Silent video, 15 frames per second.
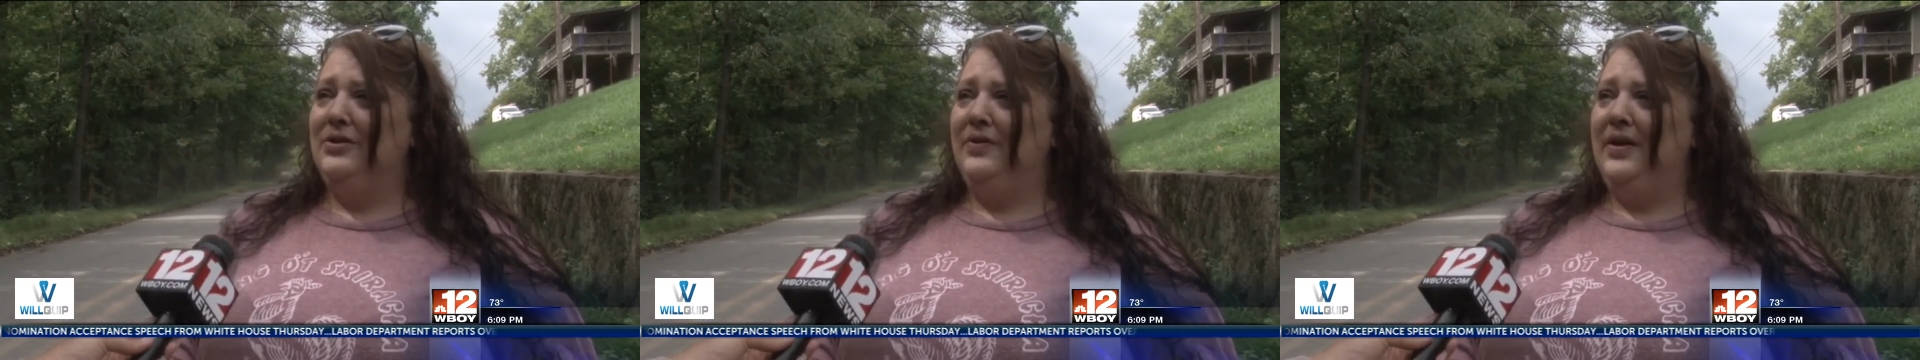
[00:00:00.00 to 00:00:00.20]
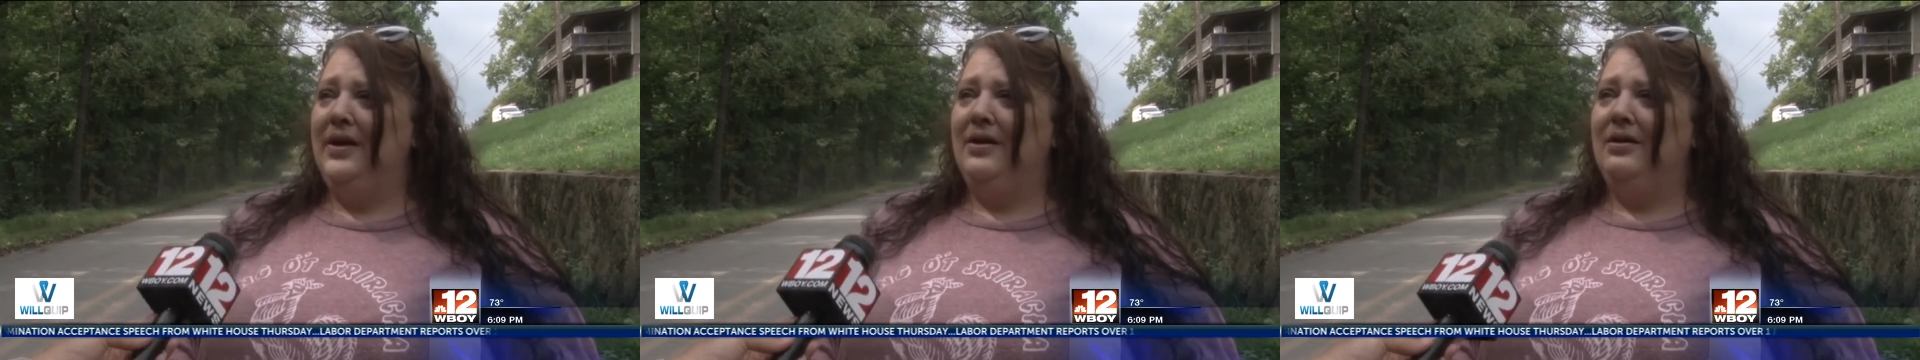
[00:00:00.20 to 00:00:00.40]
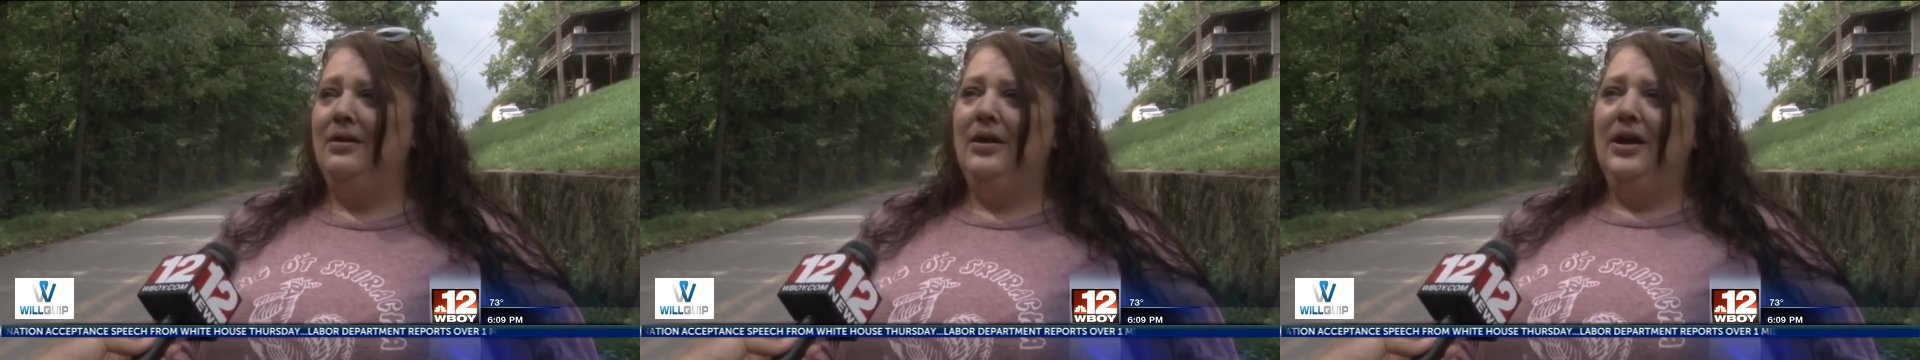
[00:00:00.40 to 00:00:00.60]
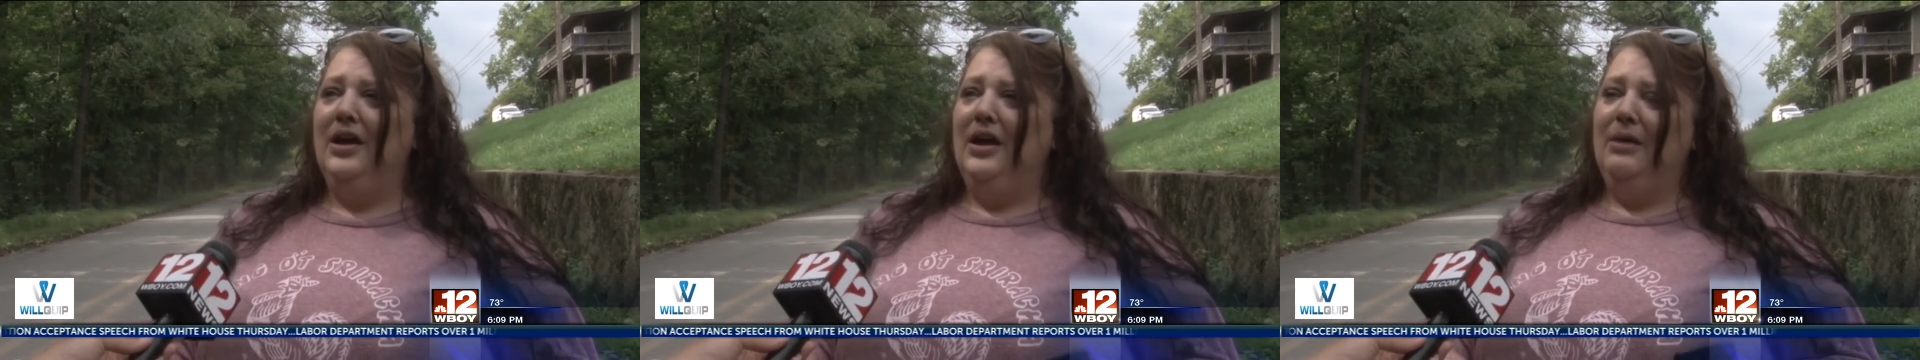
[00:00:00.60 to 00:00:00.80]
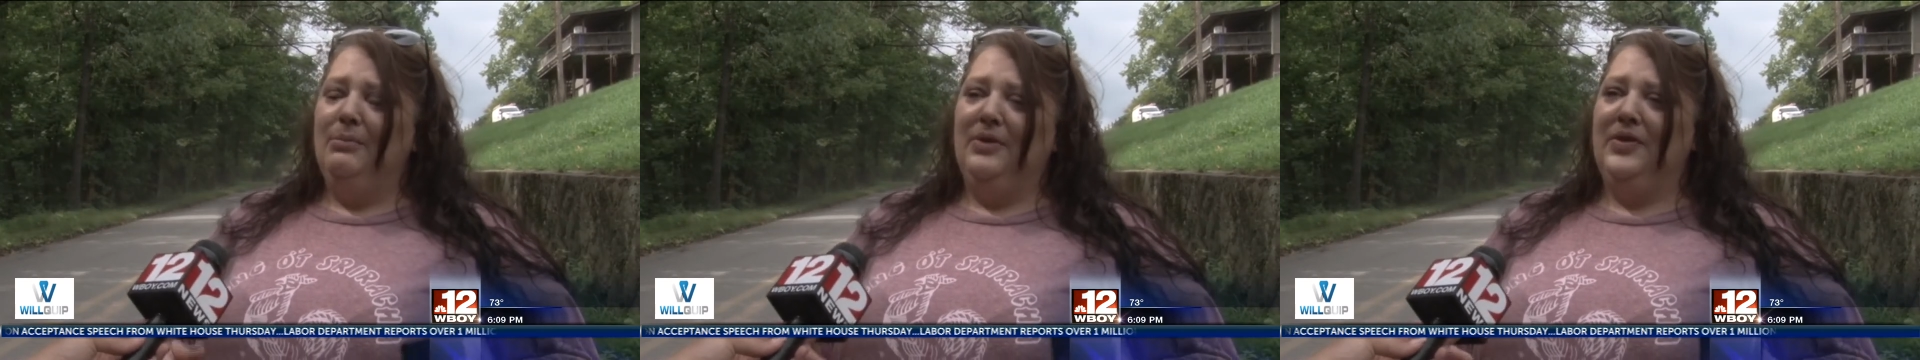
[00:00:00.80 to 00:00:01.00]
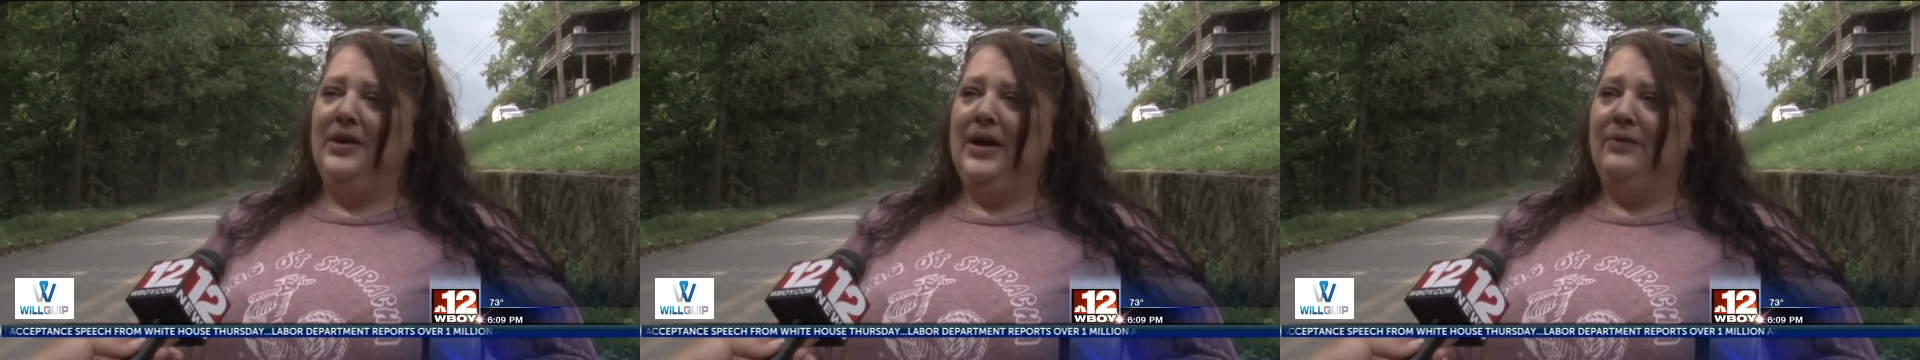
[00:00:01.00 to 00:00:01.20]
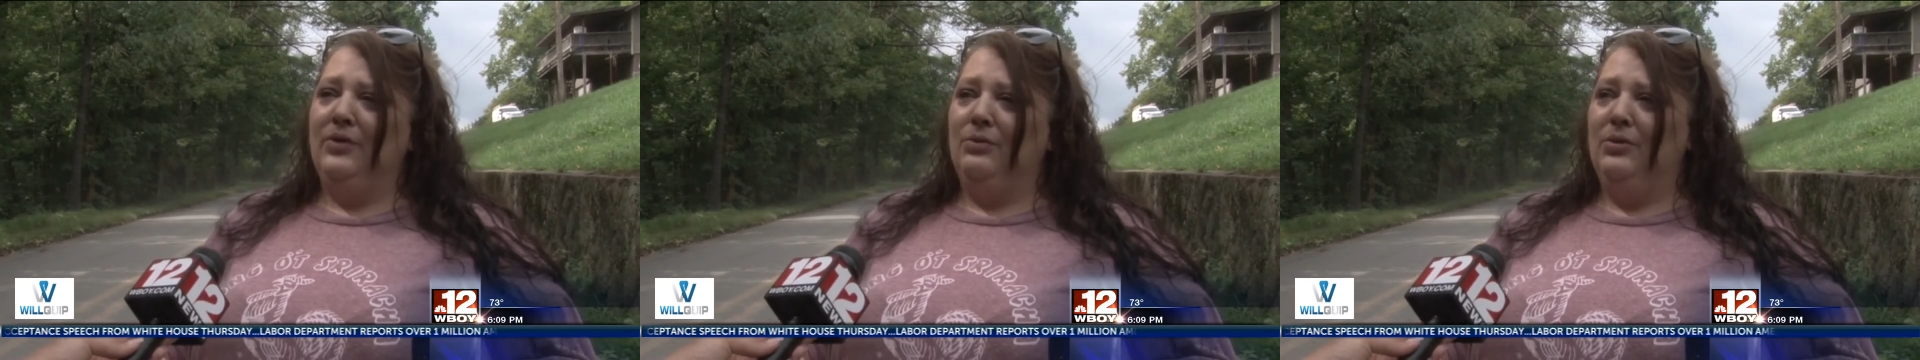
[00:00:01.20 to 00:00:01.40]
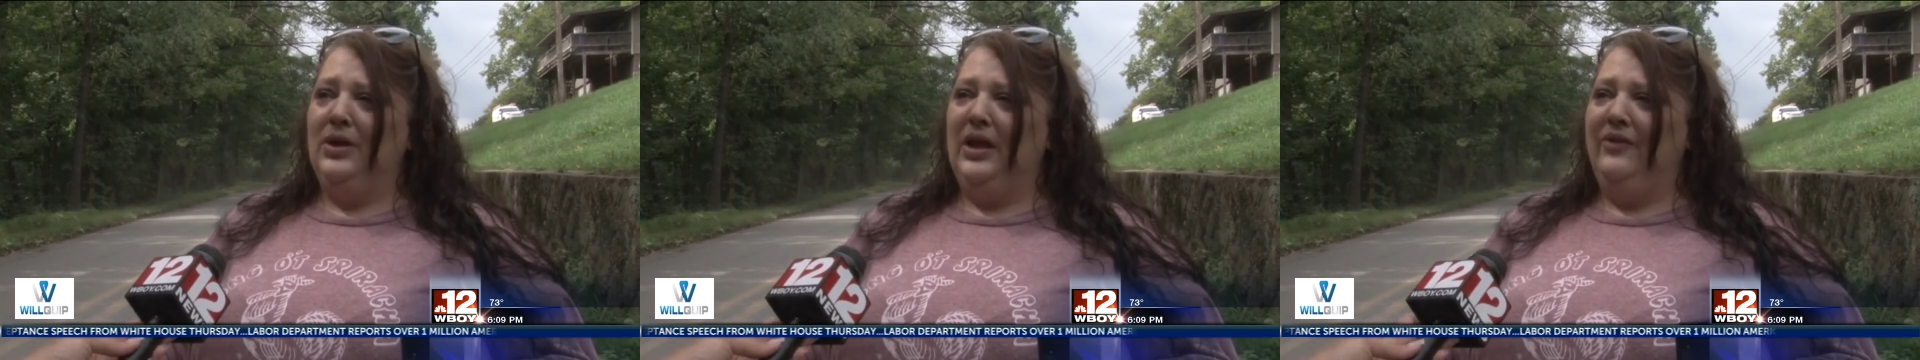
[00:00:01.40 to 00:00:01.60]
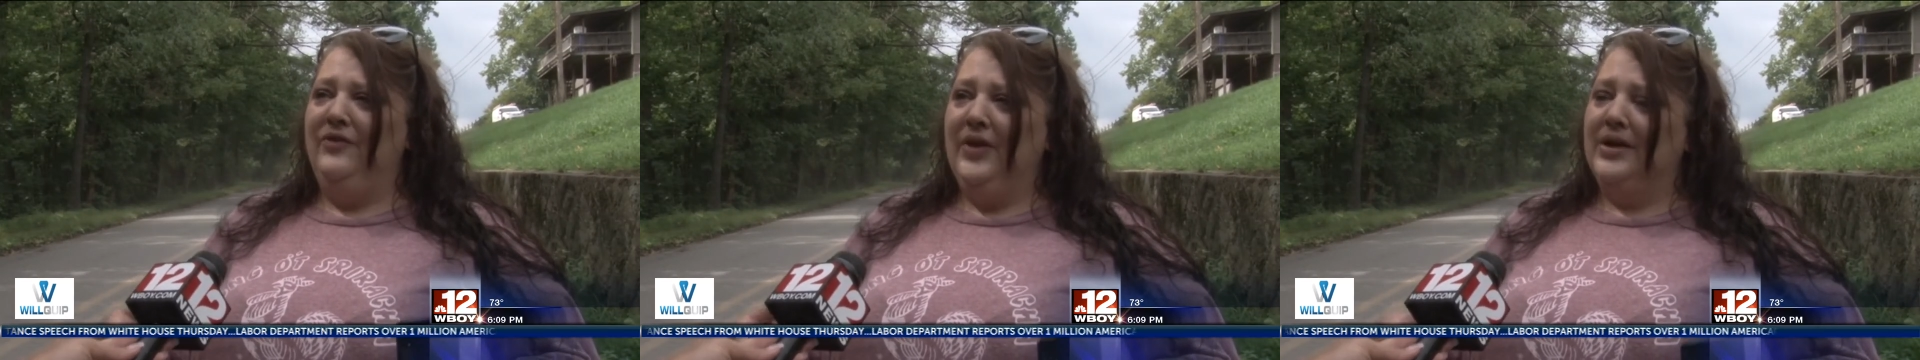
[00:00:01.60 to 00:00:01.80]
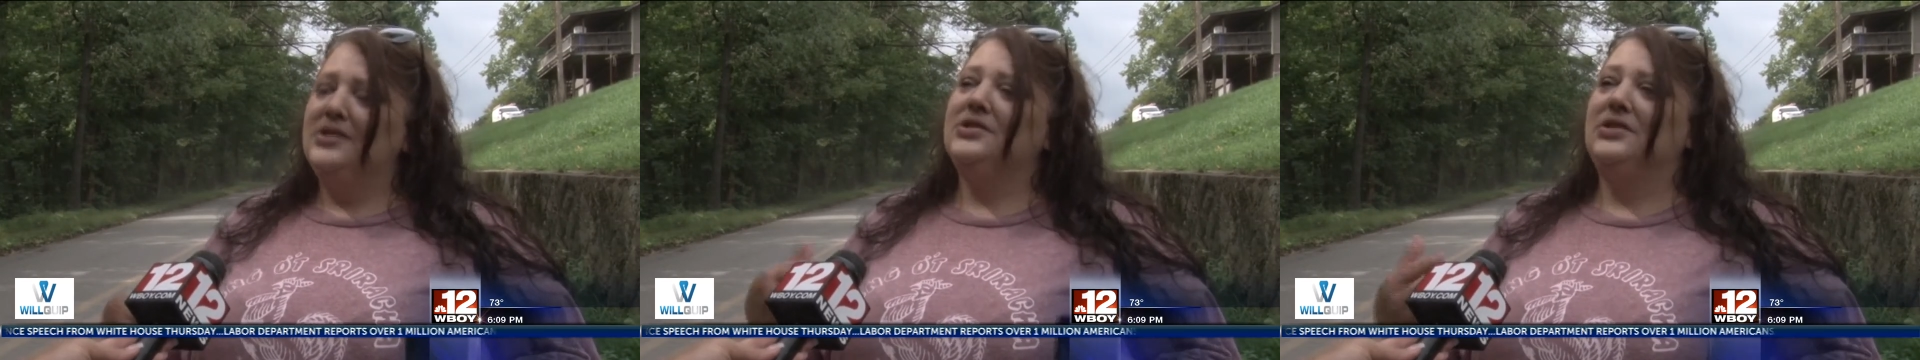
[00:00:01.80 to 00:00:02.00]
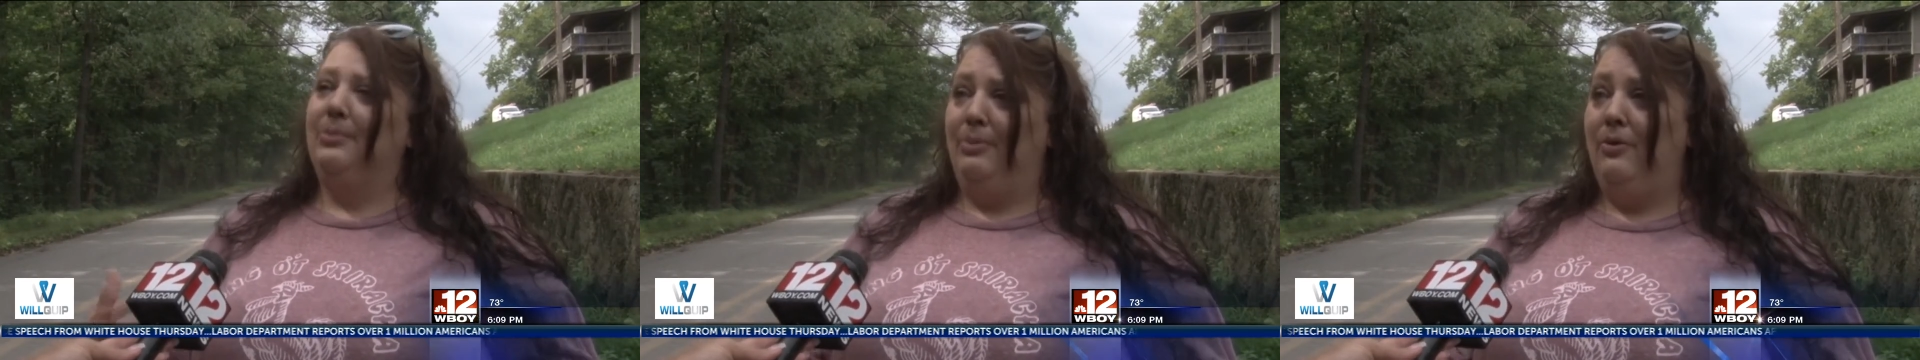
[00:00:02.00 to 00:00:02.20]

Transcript: and there, but they never really fixed the